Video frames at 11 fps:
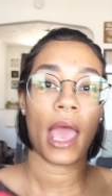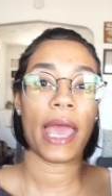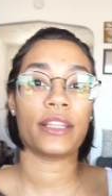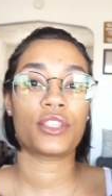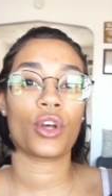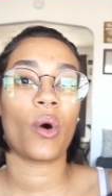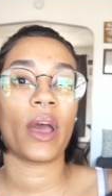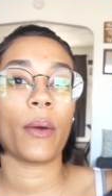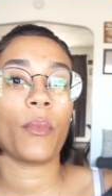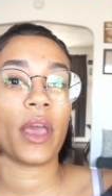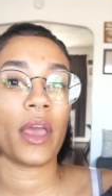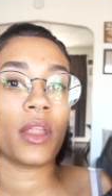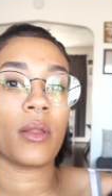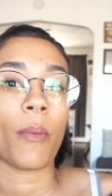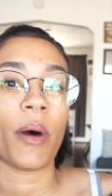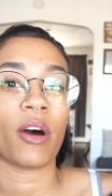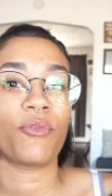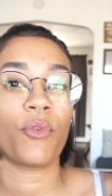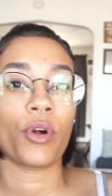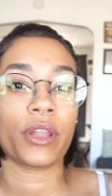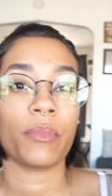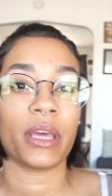And so in about
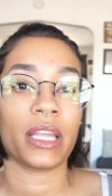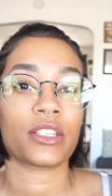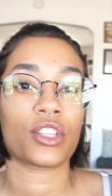forty minutes,